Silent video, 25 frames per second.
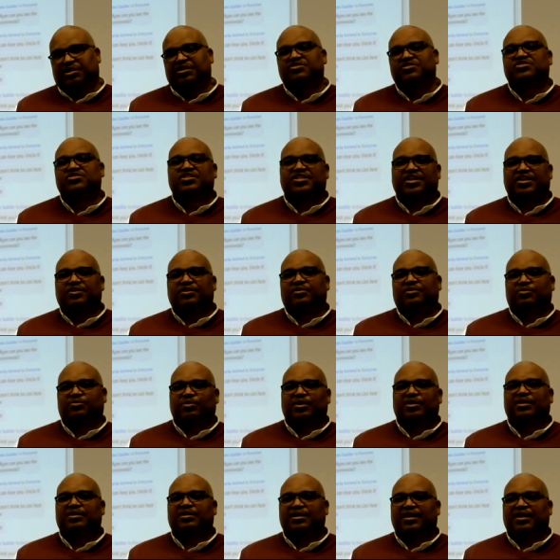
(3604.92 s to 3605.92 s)

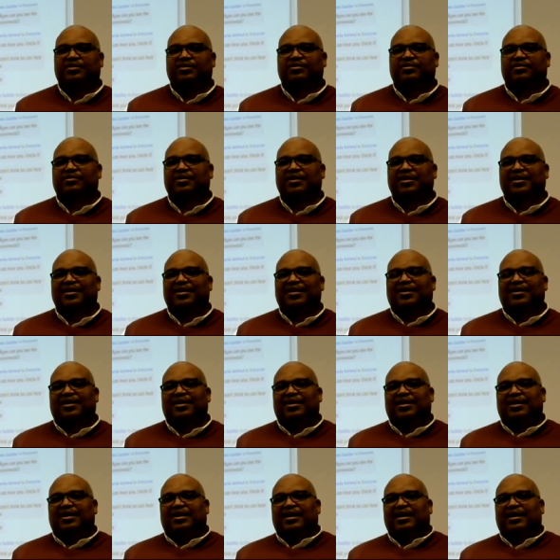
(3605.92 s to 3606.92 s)
considered one another
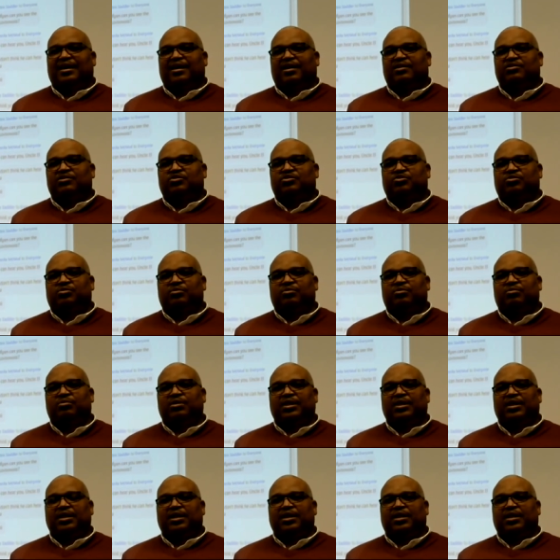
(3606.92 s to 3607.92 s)
as
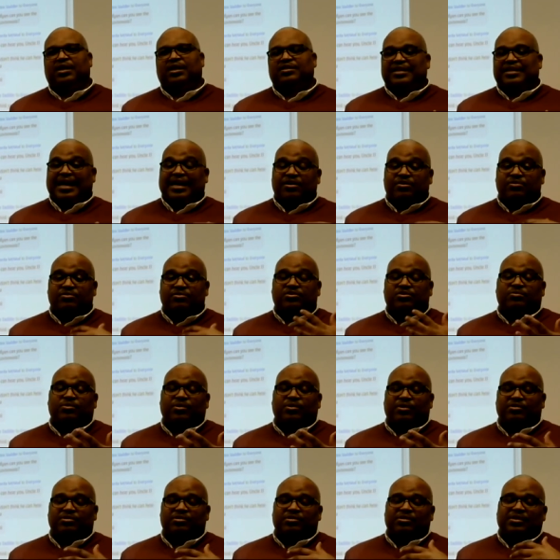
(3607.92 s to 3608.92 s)
truly, as I use the
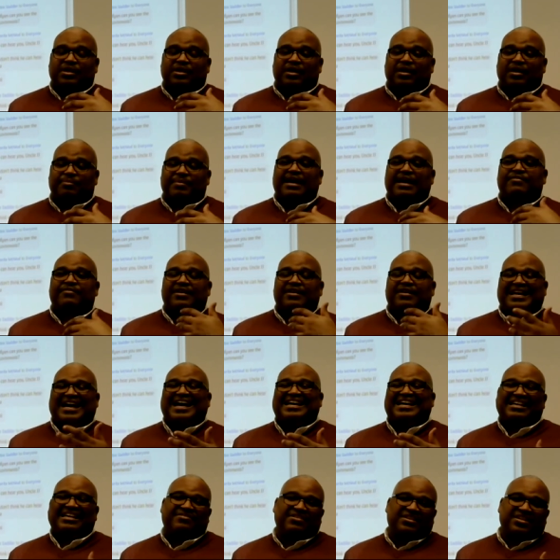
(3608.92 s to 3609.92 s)
words, having
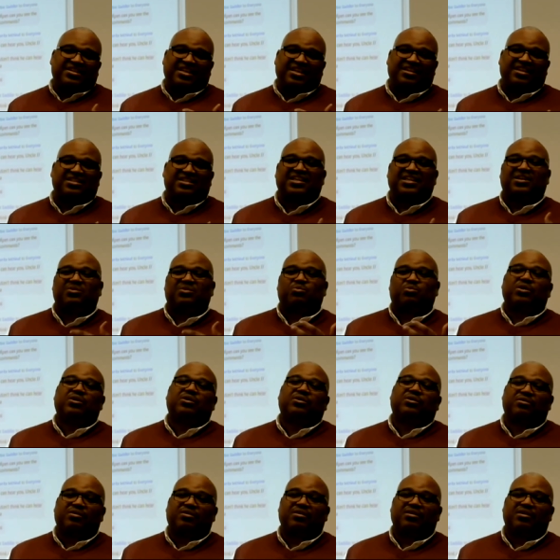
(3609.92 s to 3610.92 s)
God-given dignity and
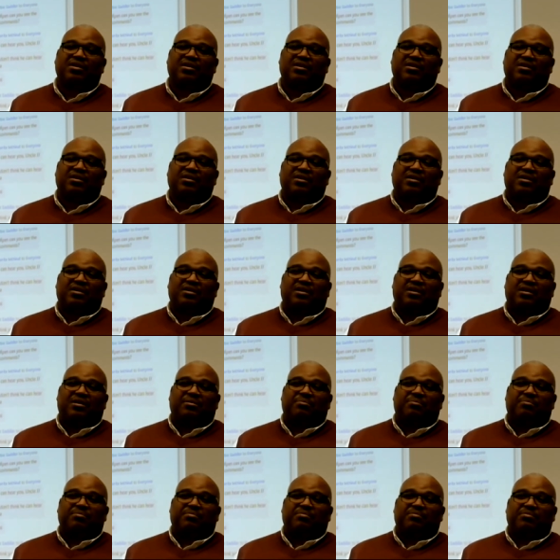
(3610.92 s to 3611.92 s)
worth.
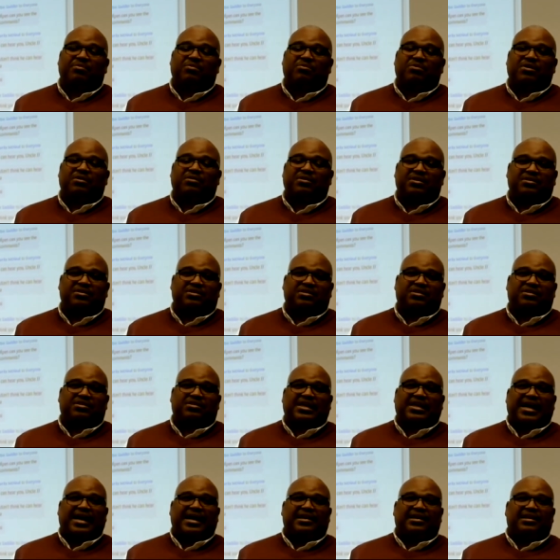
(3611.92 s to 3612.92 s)
We're in a
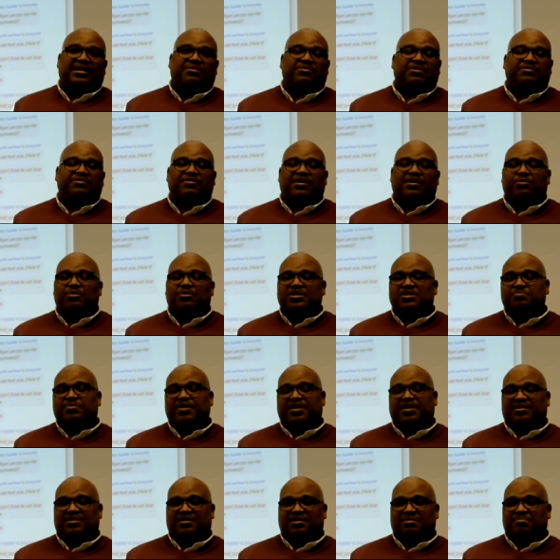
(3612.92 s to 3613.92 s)
society, and we've always
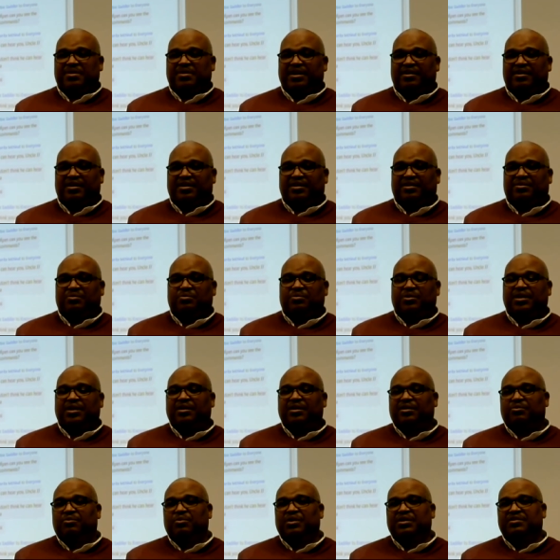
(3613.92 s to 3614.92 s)
been in America,
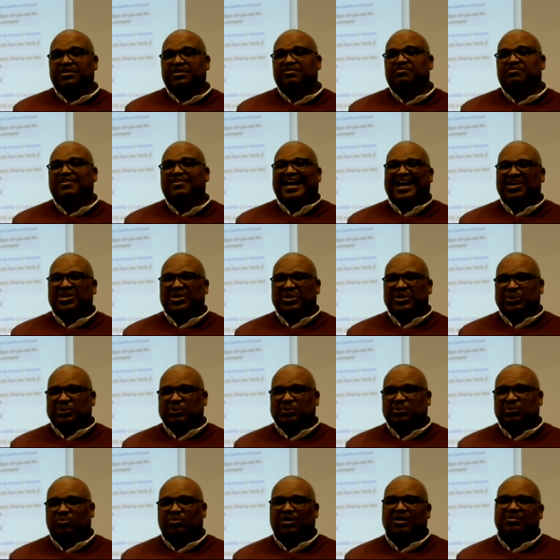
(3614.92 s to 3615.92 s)
where we devalue
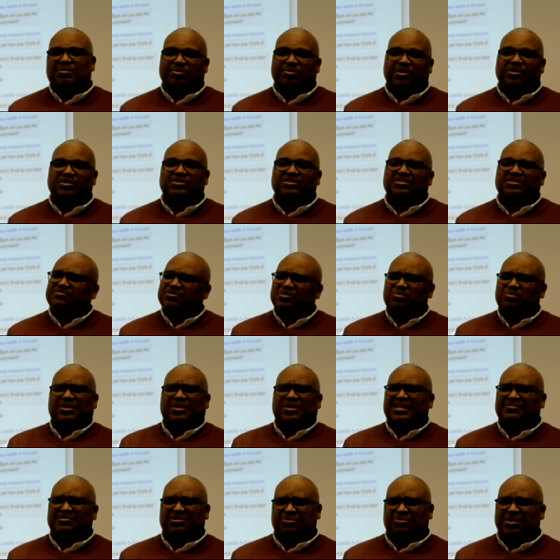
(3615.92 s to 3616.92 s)
one person for
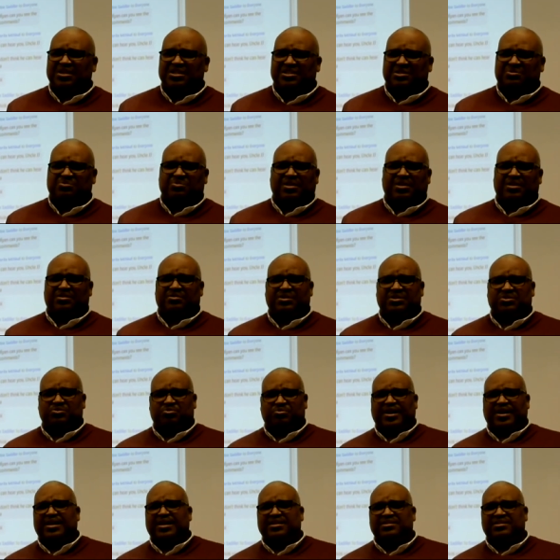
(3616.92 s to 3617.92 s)
whatever reason, whether
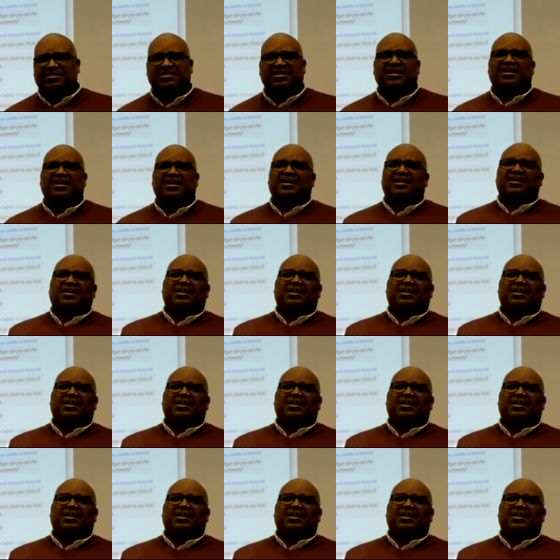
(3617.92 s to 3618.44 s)
it's race,